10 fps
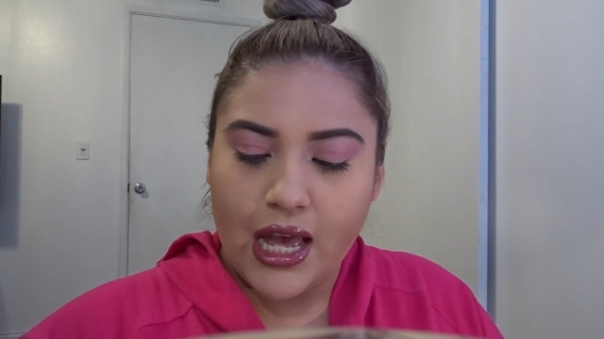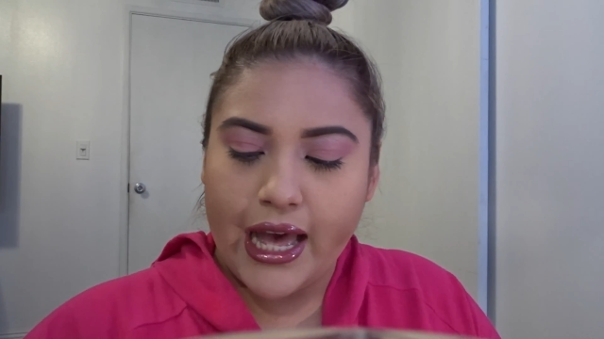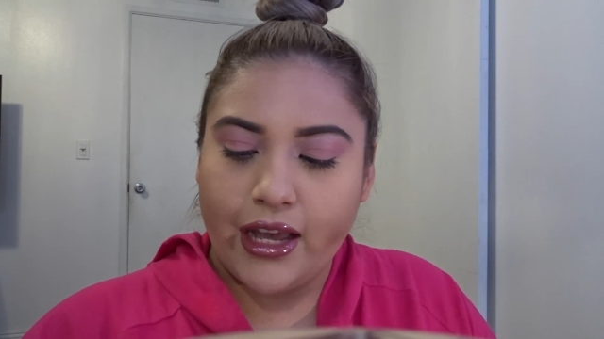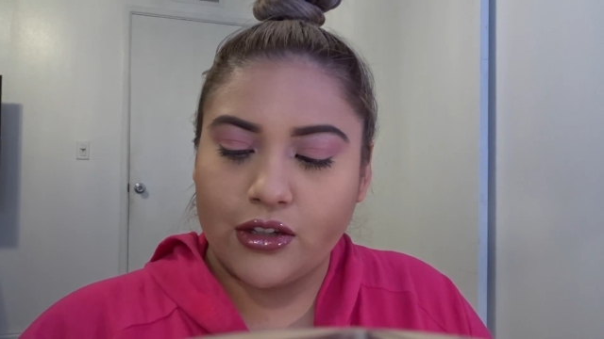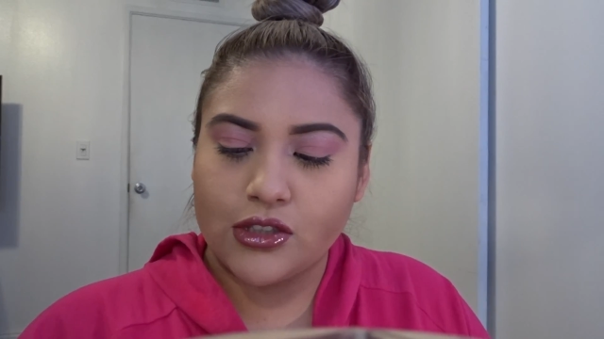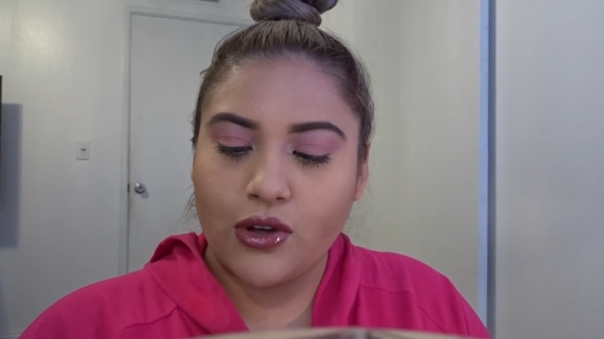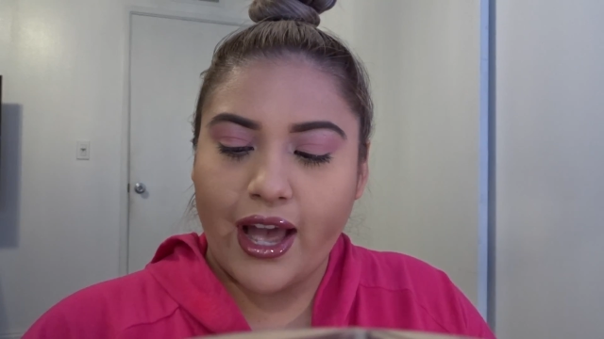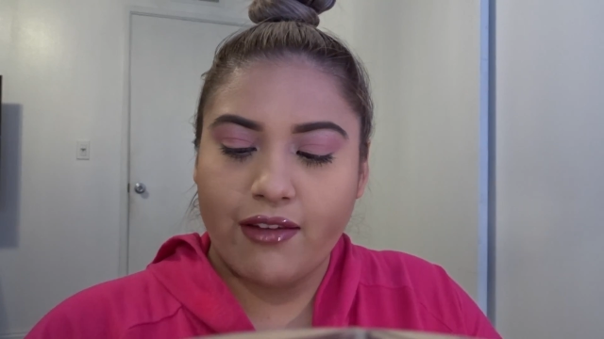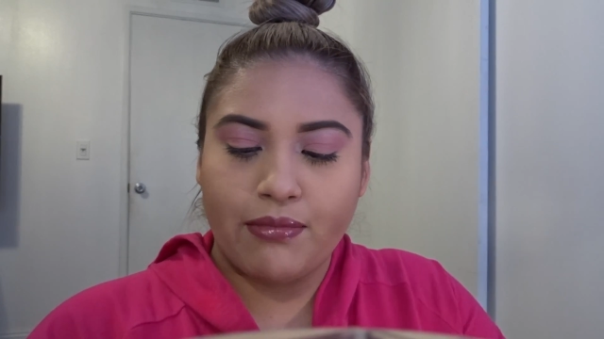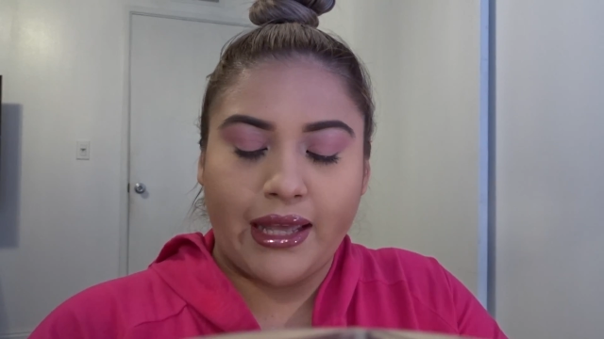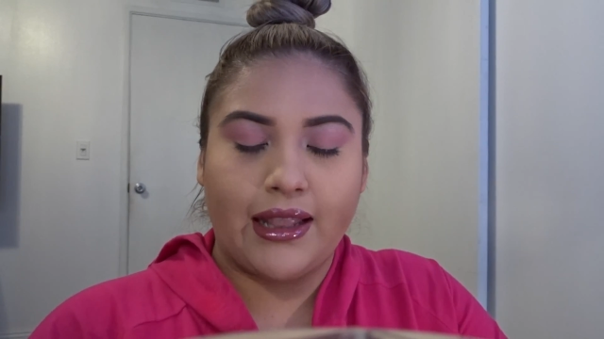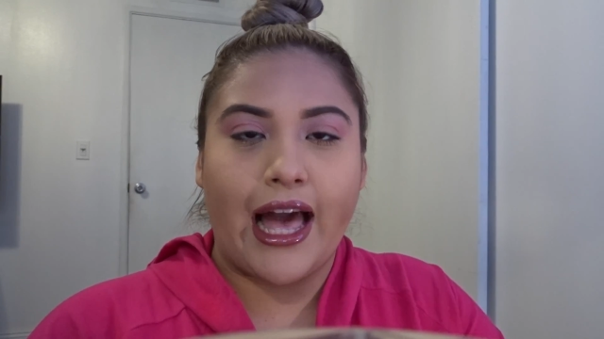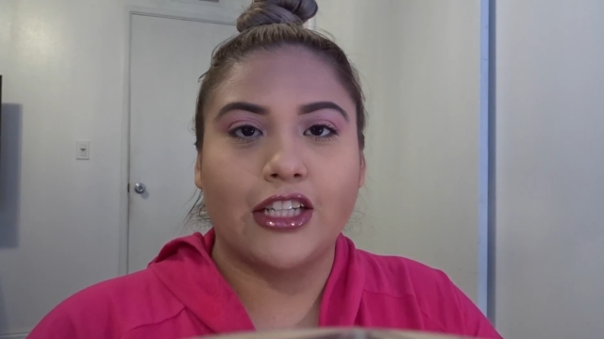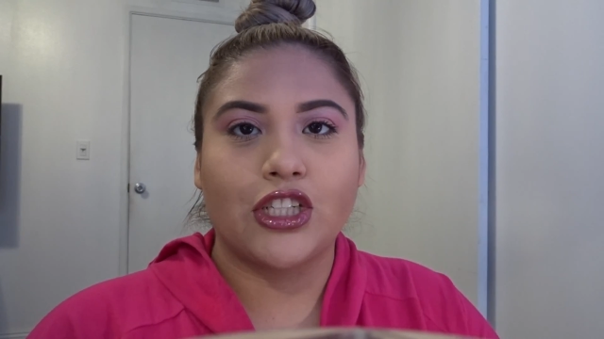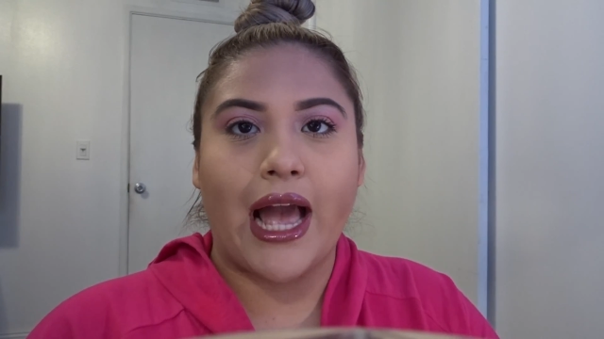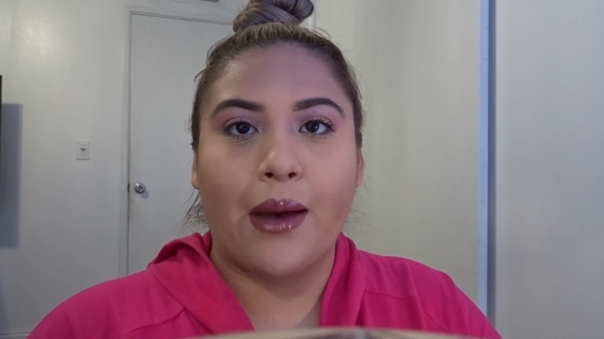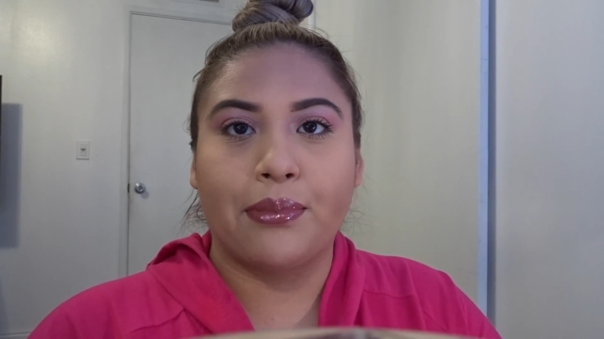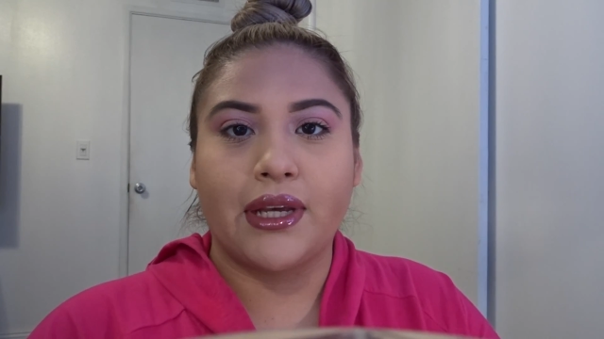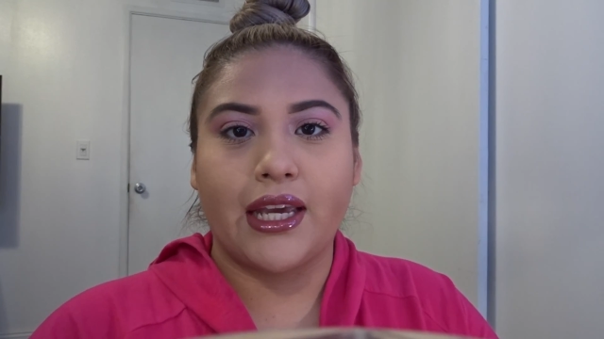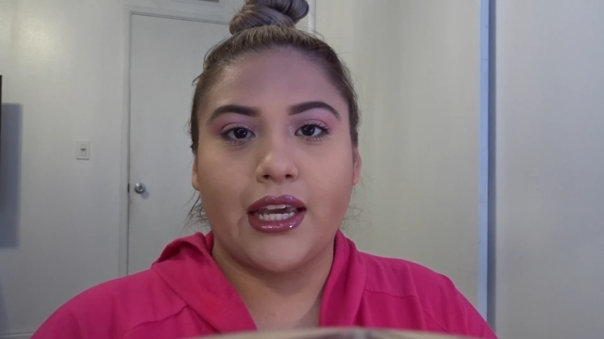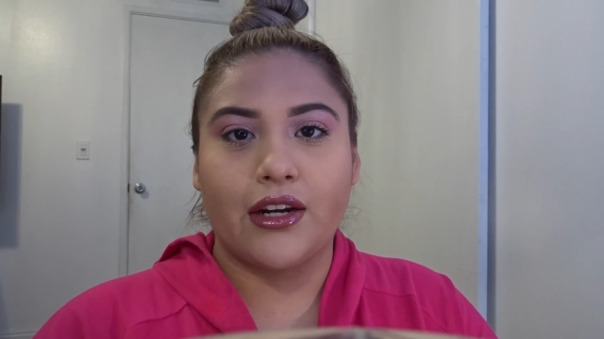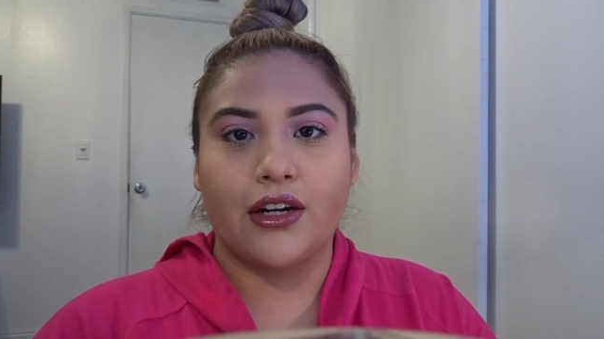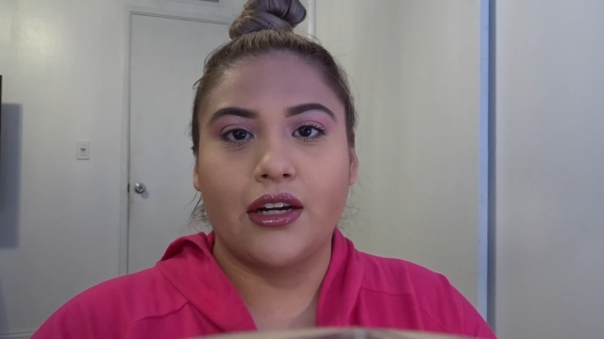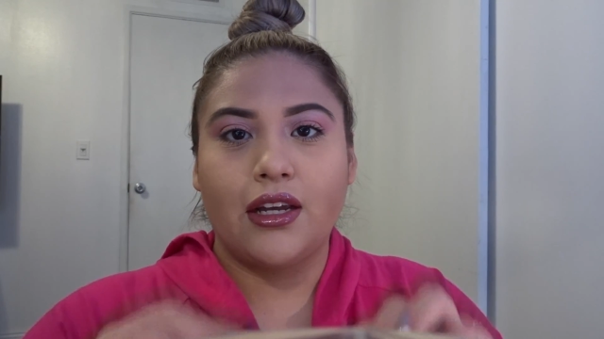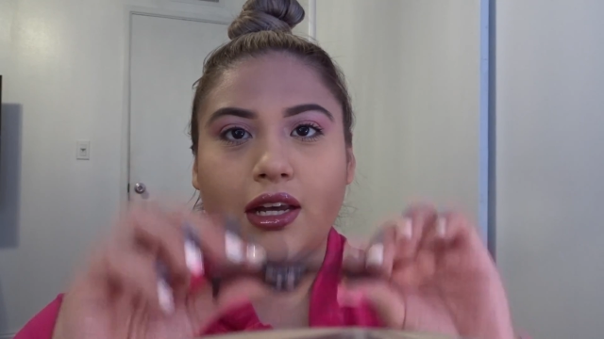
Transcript: I also have my lash applicator.